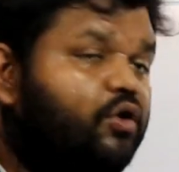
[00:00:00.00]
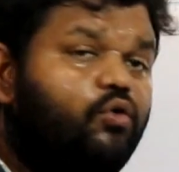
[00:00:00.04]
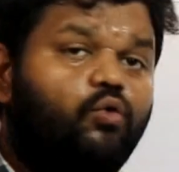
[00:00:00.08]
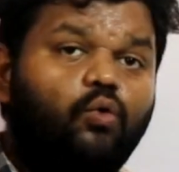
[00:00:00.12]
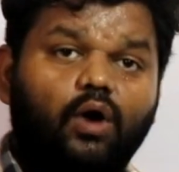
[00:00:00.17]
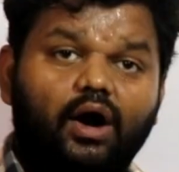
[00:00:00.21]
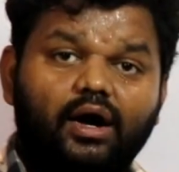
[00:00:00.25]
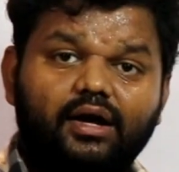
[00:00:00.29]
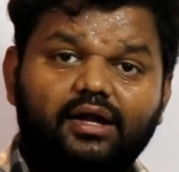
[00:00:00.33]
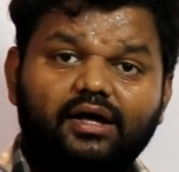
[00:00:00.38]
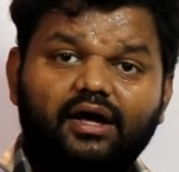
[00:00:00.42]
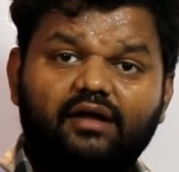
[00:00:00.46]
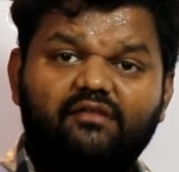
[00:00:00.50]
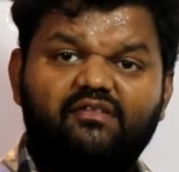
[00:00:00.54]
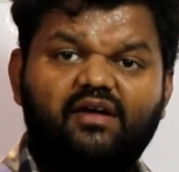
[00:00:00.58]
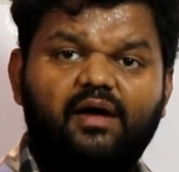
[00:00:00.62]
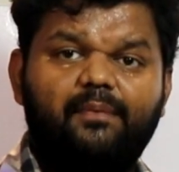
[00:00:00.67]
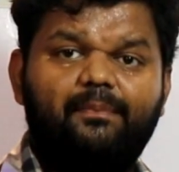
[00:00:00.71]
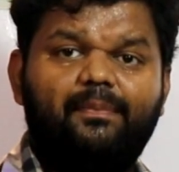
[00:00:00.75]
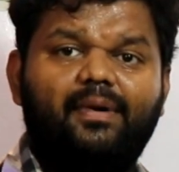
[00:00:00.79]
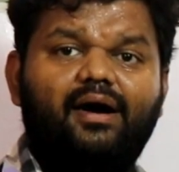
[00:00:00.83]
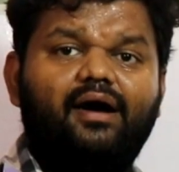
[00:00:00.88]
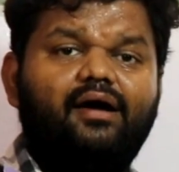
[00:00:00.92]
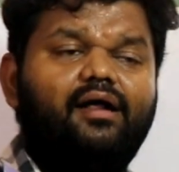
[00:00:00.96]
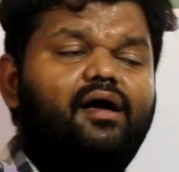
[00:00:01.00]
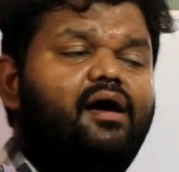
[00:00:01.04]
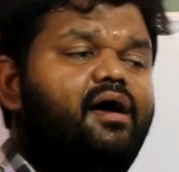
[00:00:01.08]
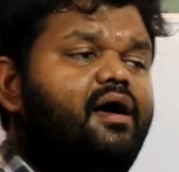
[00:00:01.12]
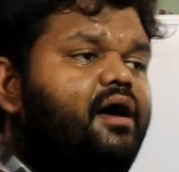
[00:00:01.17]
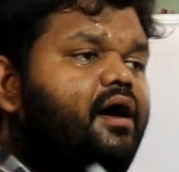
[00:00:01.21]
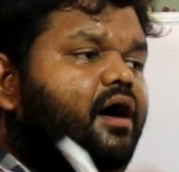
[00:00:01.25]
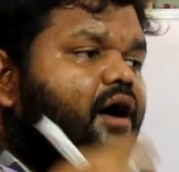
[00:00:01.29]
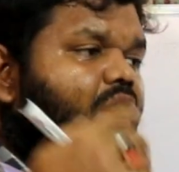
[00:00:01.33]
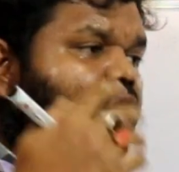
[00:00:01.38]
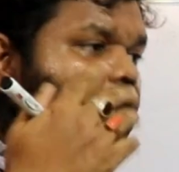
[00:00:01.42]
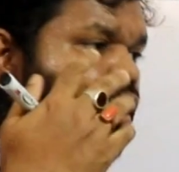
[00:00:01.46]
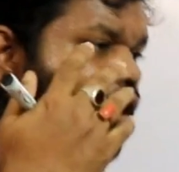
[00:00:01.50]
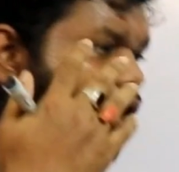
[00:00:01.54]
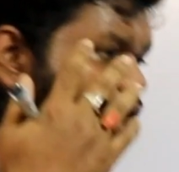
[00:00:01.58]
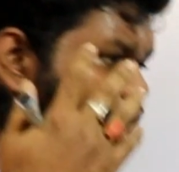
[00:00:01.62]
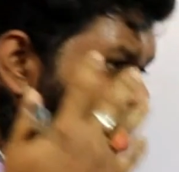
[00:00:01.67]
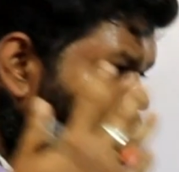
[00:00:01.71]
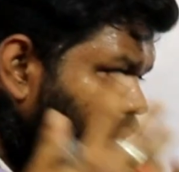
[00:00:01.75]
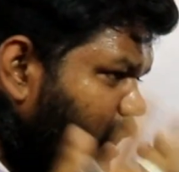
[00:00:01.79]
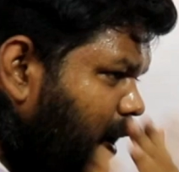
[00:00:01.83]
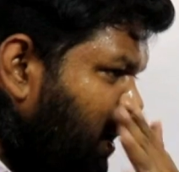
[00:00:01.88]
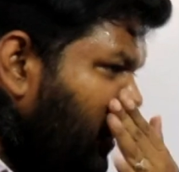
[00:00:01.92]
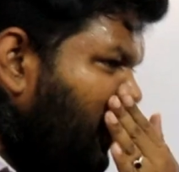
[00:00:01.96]
water vapor
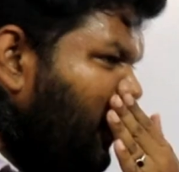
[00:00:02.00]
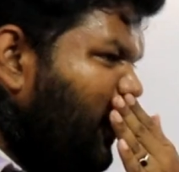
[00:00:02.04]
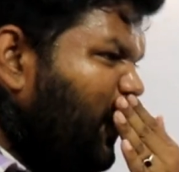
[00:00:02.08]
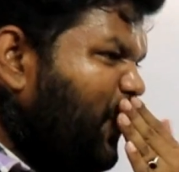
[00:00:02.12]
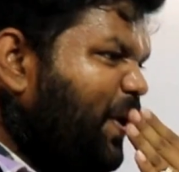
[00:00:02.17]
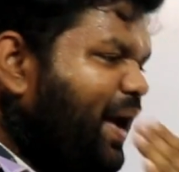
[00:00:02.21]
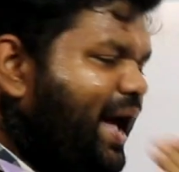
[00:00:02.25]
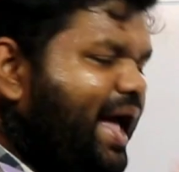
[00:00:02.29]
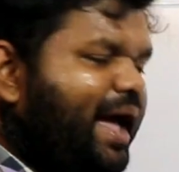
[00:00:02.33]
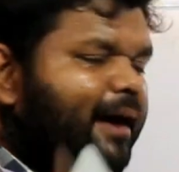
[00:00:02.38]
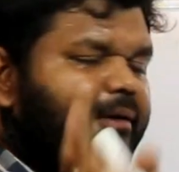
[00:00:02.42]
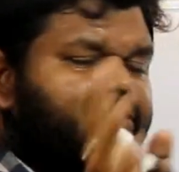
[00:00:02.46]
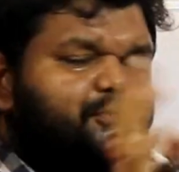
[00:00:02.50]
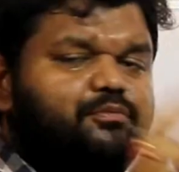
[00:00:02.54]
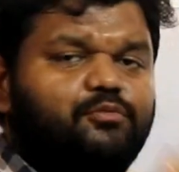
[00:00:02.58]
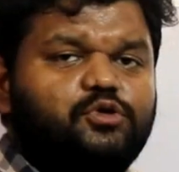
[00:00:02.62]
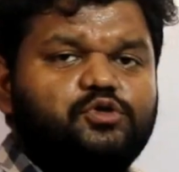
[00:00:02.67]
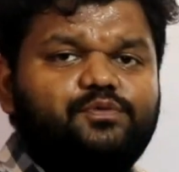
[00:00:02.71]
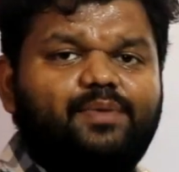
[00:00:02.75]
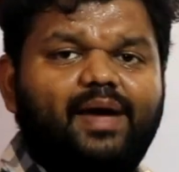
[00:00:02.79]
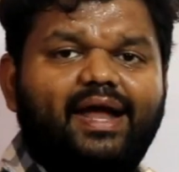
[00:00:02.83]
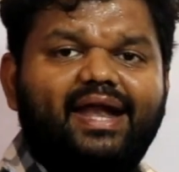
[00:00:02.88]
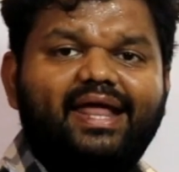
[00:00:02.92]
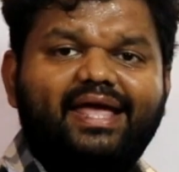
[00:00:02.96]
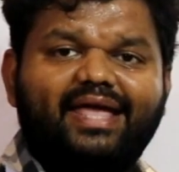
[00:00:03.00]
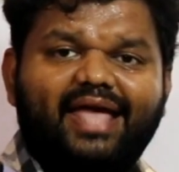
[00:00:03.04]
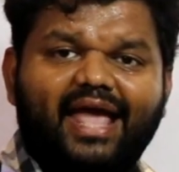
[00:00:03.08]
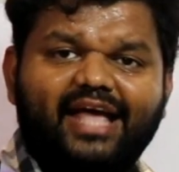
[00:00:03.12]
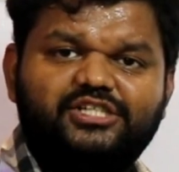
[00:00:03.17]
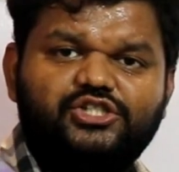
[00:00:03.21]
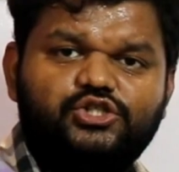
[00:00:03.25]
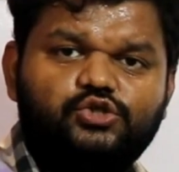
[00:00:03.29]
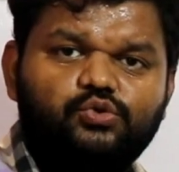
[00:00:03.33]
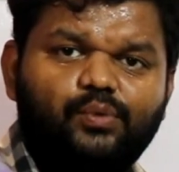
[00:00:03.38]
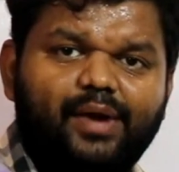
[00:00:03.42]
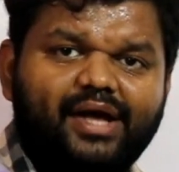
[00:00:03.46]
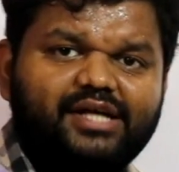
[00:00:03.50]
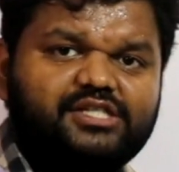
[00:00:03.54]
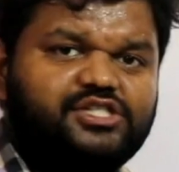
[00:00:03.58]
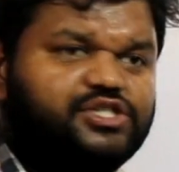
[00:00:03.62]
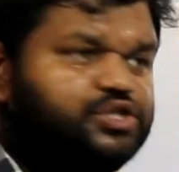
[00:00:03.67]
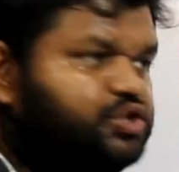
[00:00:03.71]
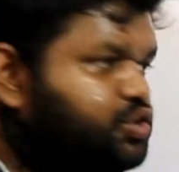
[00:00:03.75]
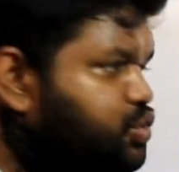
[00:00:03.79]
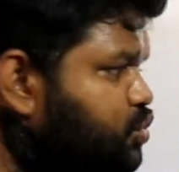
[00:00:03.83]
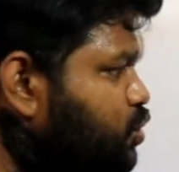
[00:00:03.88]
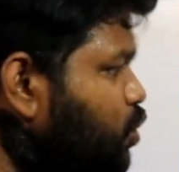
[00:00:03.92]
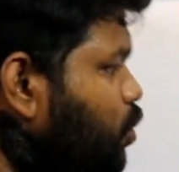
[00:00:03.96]
or atmospheric
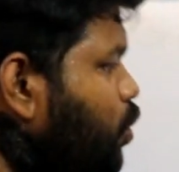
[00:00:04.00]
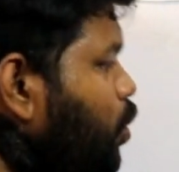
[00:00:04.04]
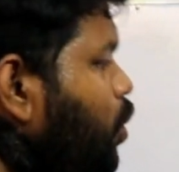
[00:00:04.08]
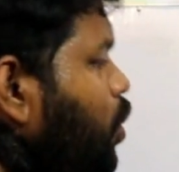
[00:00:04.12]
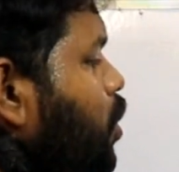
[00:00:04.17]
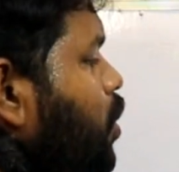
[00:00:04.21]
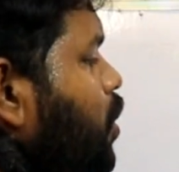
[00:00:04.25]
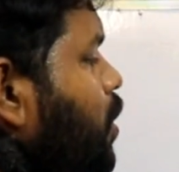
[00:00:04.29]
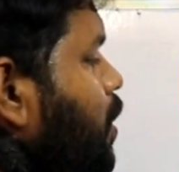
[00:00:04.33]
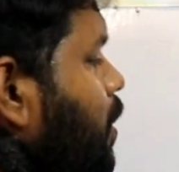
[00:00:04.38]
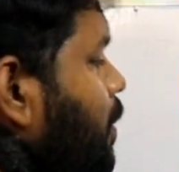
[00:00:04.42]
H2S to